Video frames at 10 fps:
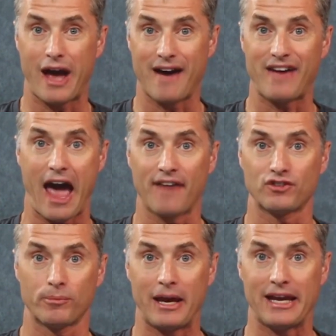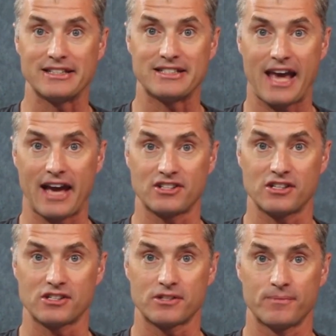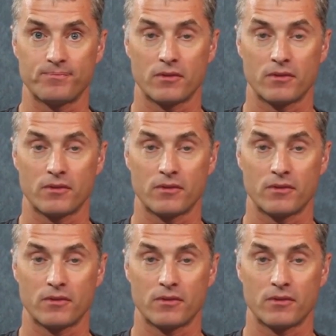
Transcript: have after paying taxes.